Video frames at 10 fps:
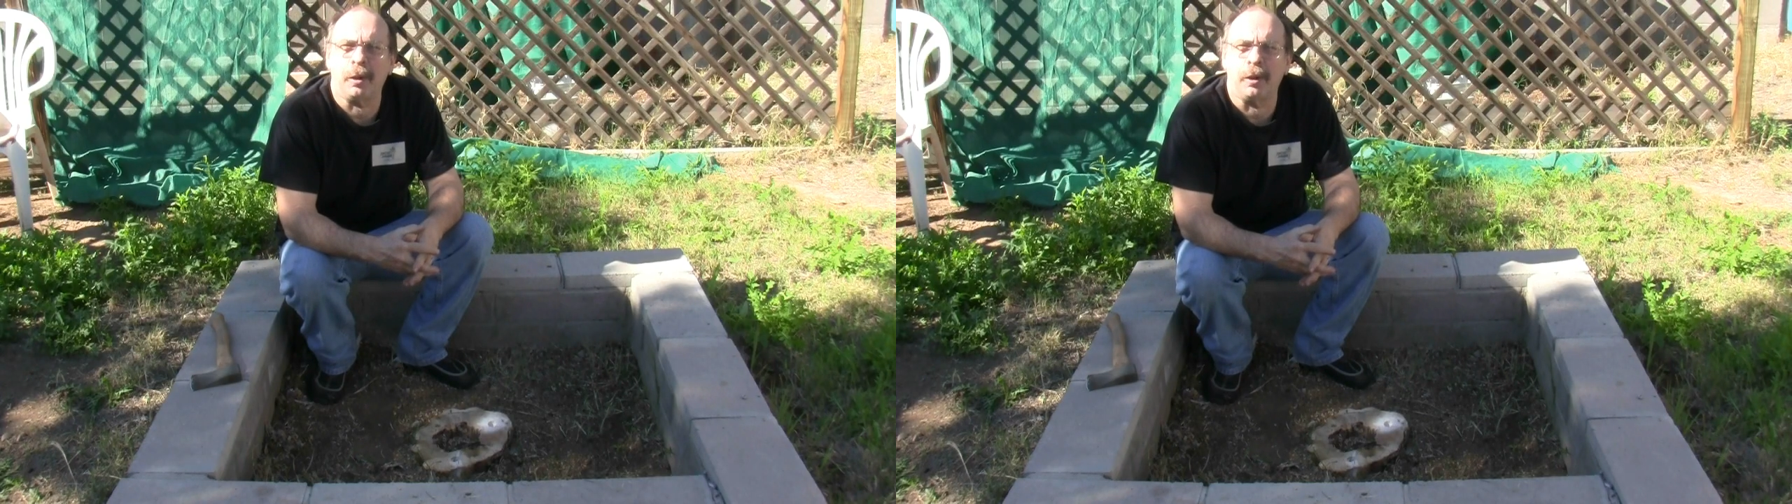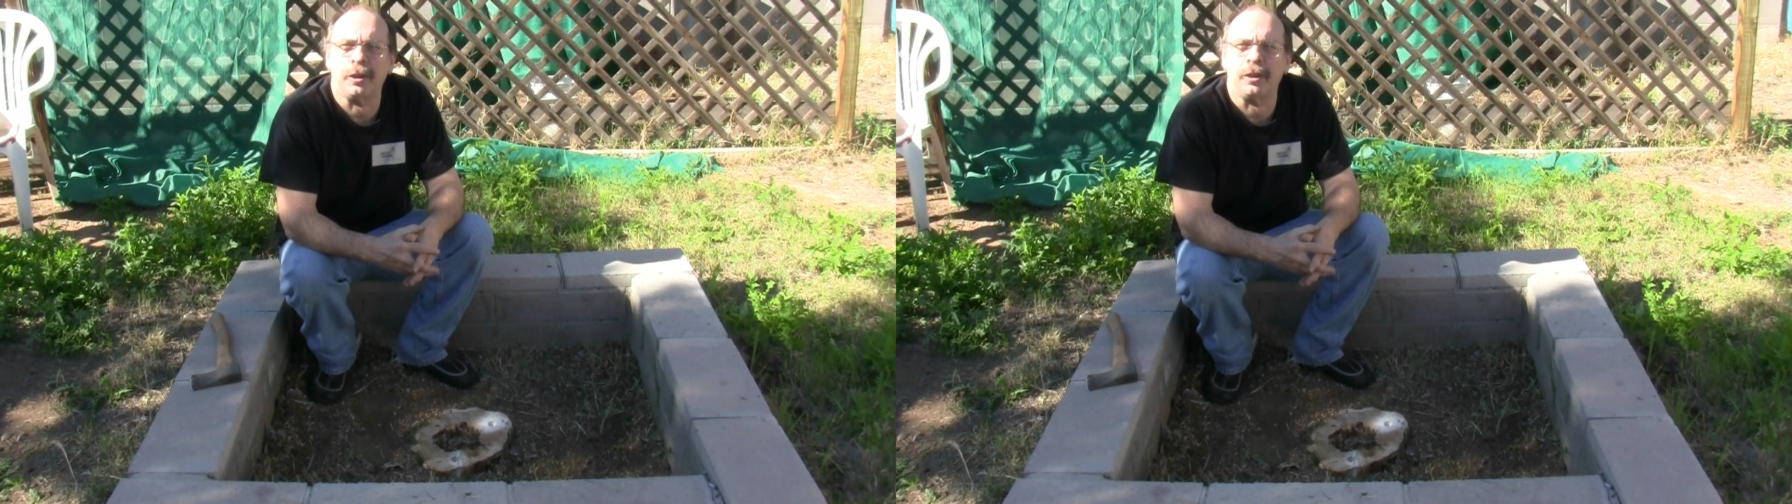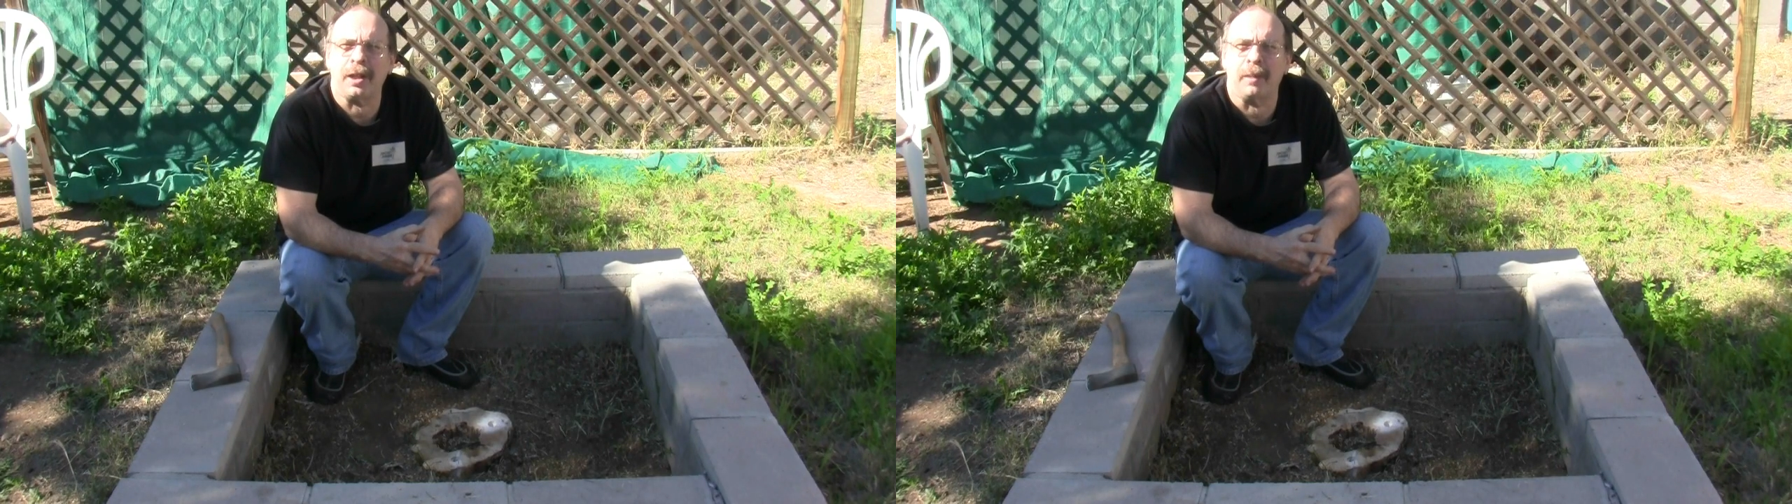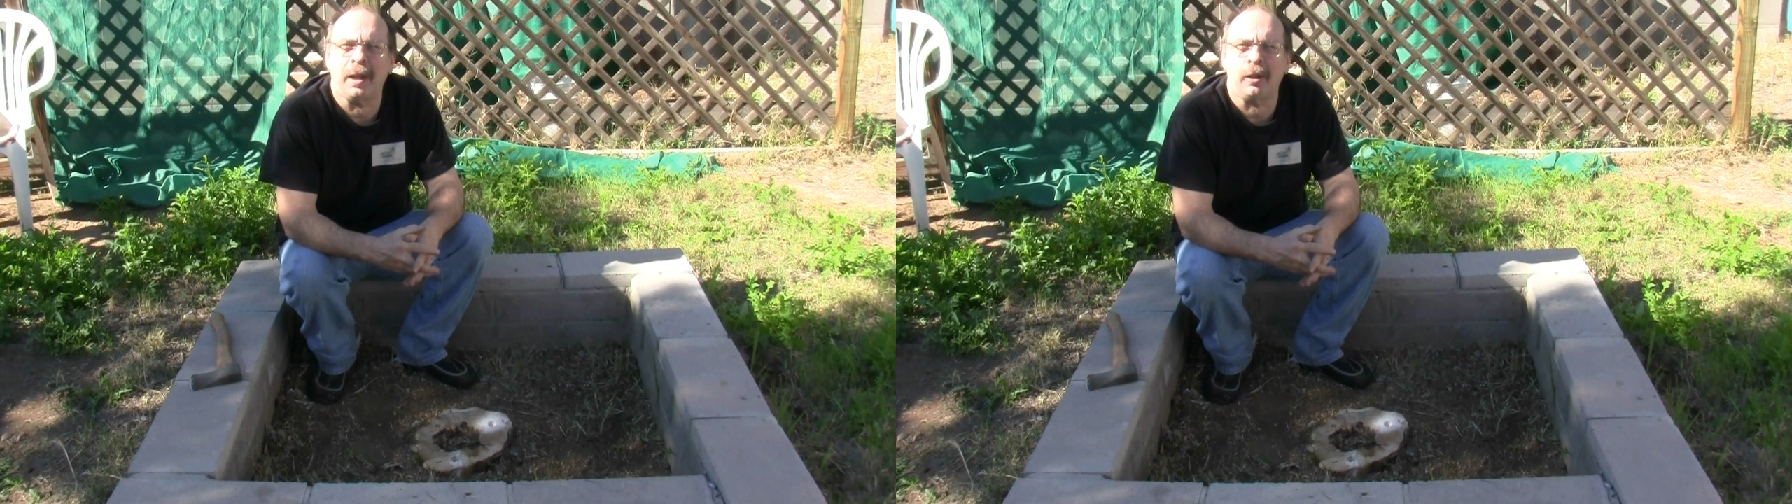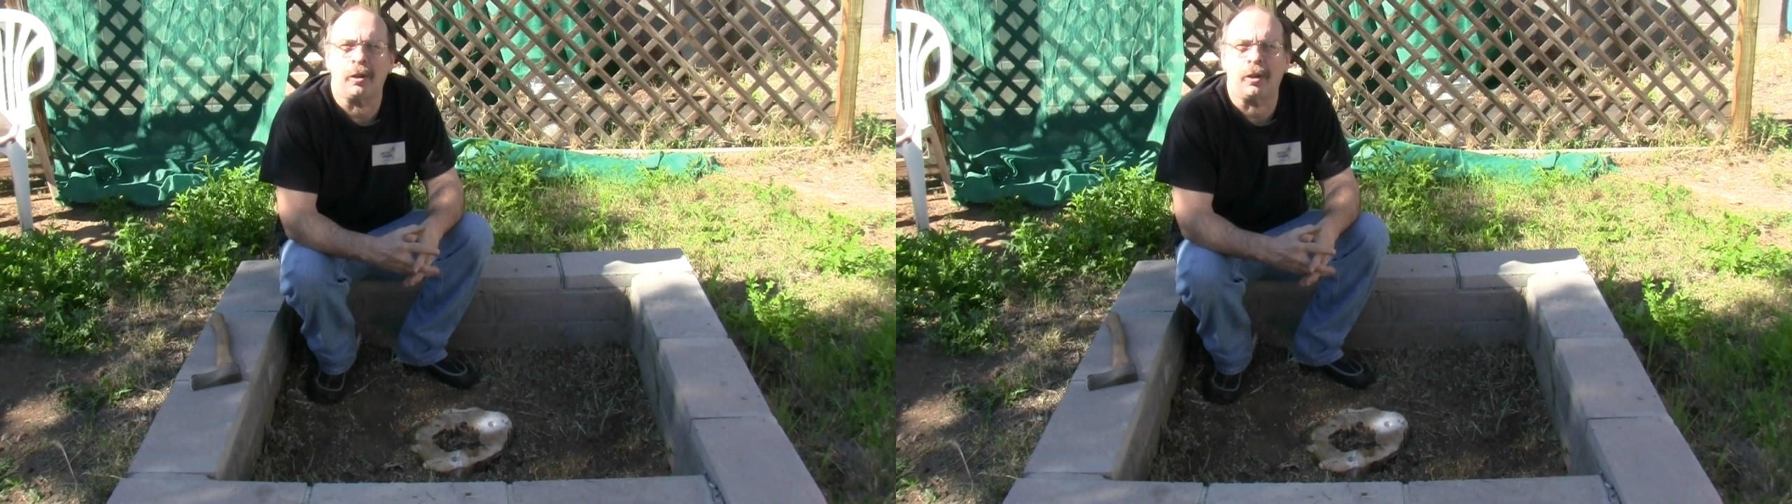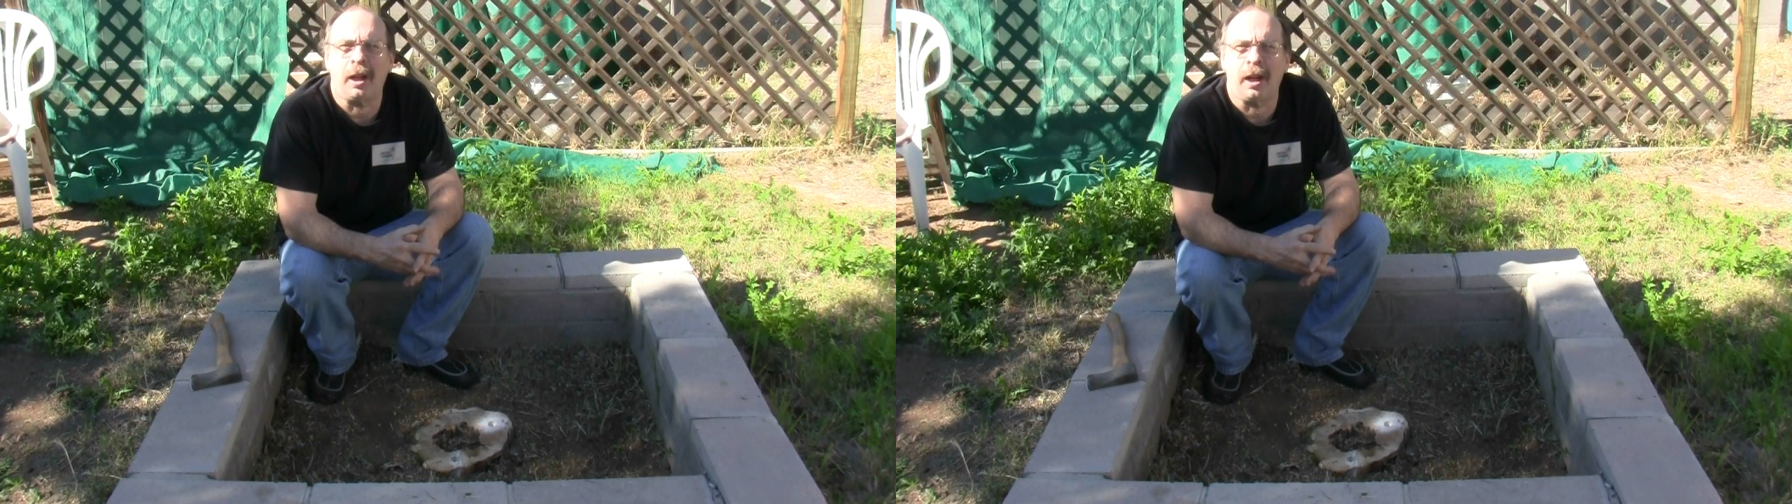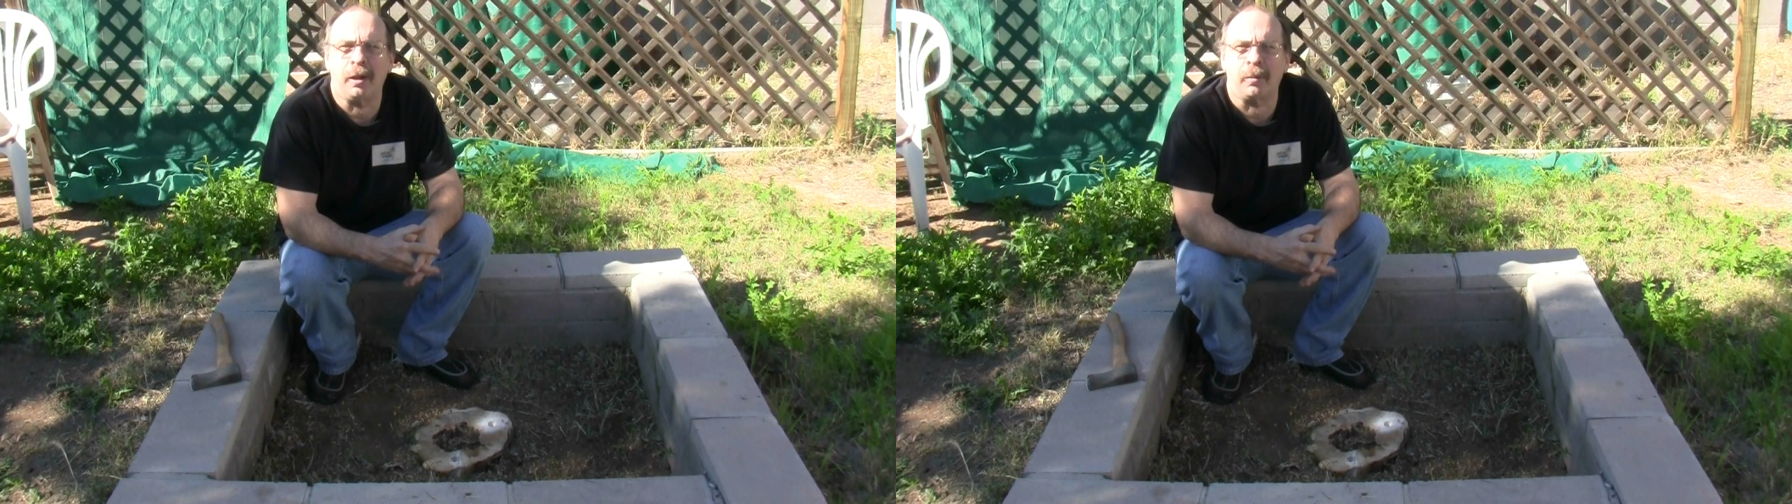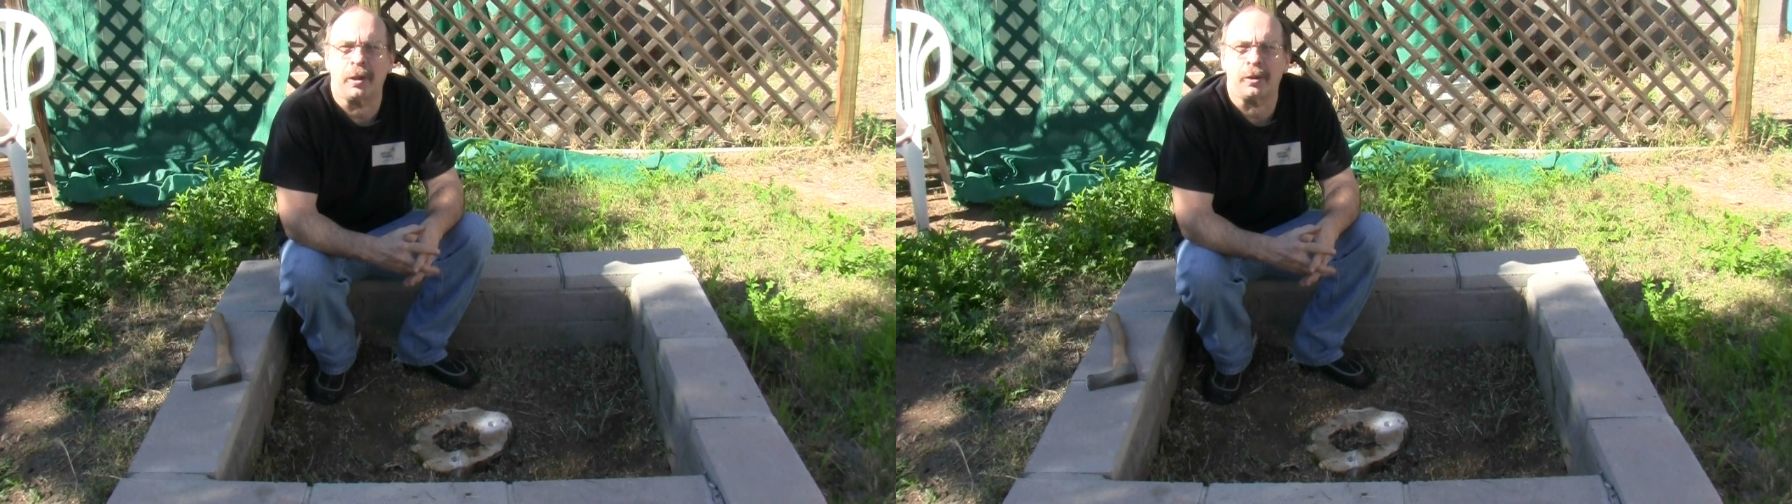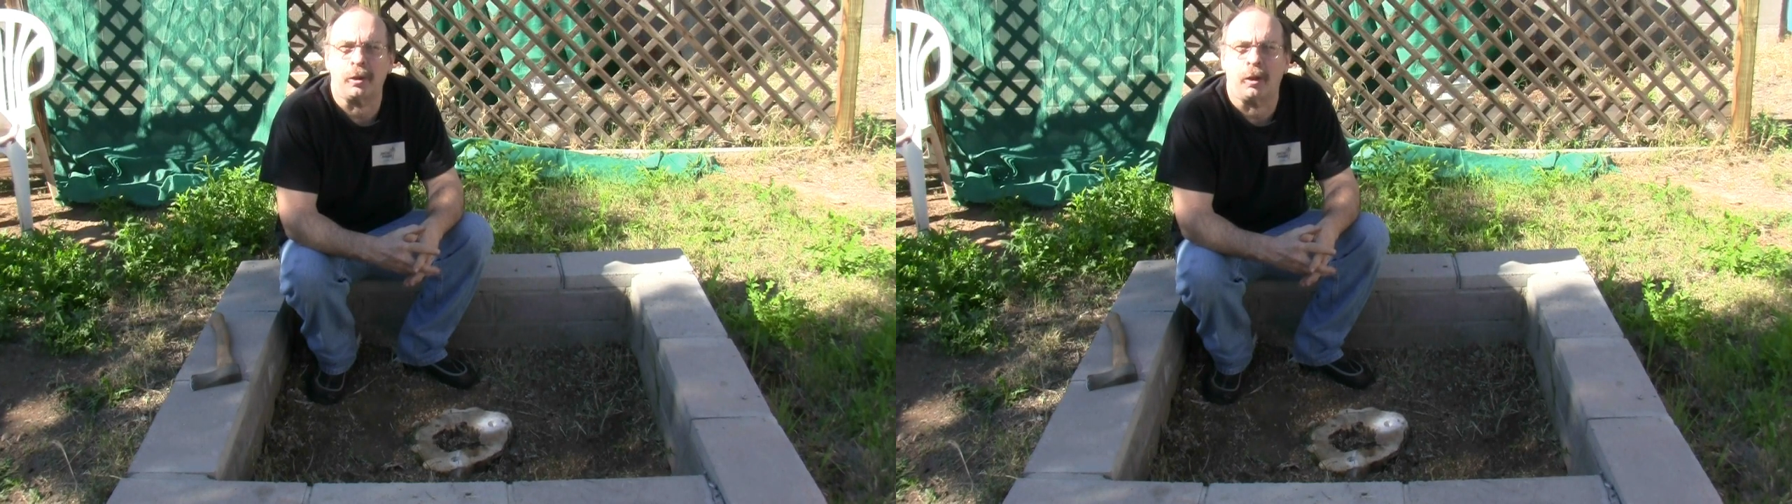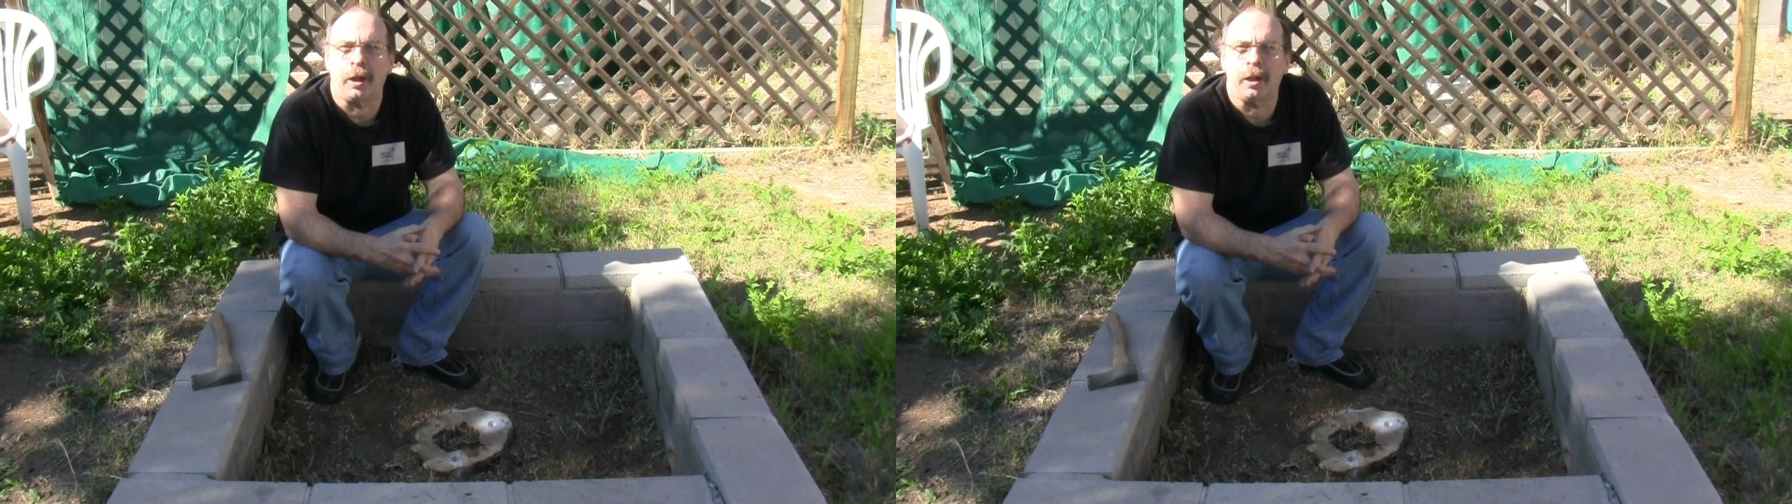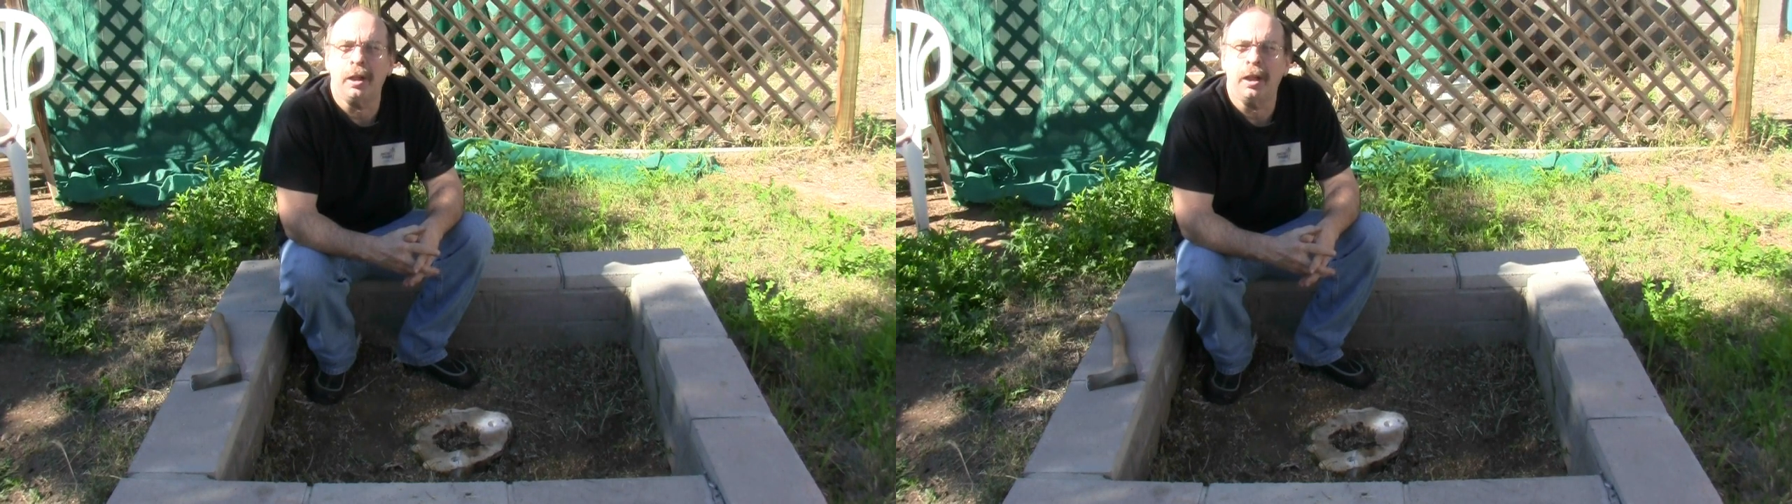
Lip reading: purchased at my local hardware store.